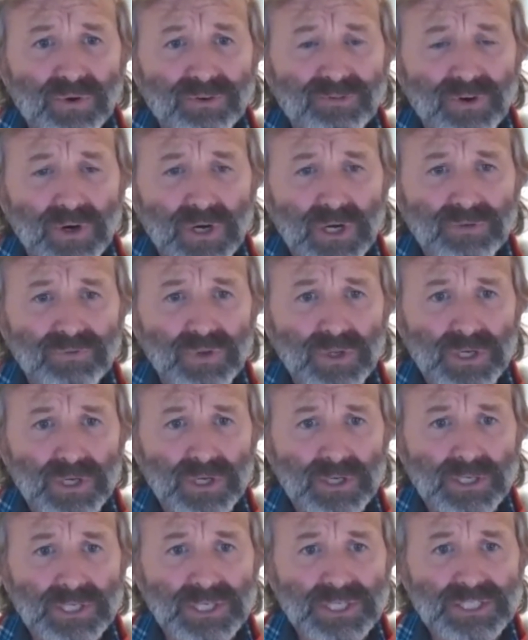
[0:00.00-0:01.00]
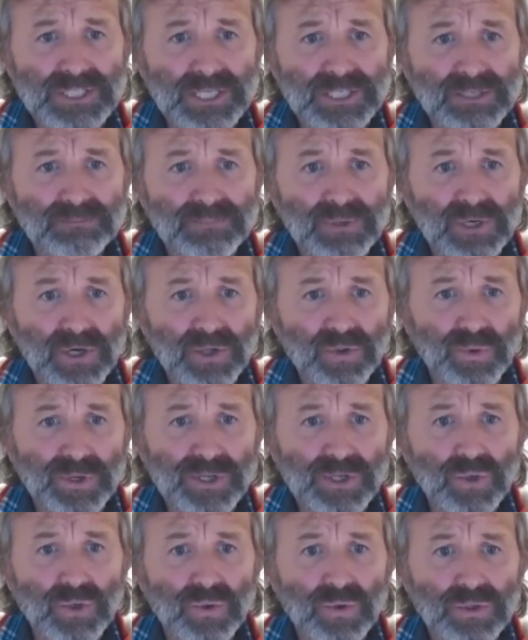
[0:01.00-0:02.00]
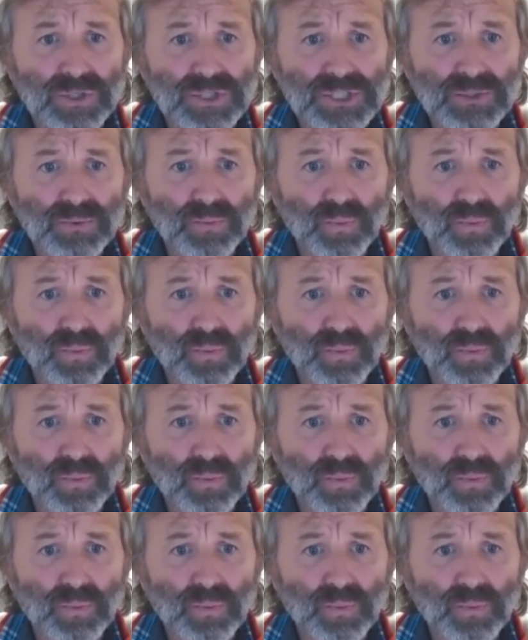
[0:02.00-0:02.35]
a 5-year extended pathway course,